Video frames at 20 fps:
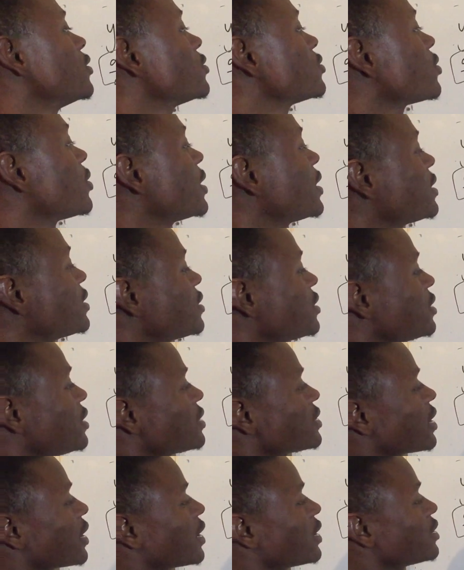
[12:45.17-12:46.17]
So when I see
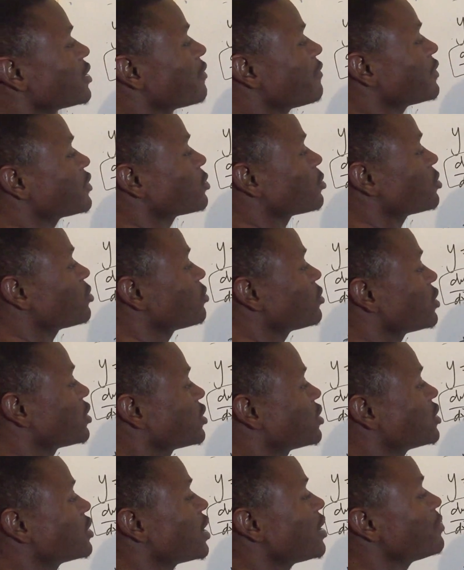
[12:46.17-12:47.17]
the second derivative,
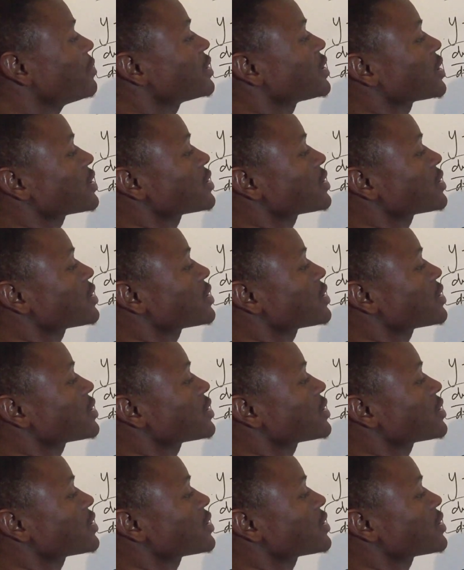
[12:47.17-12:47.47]
she's me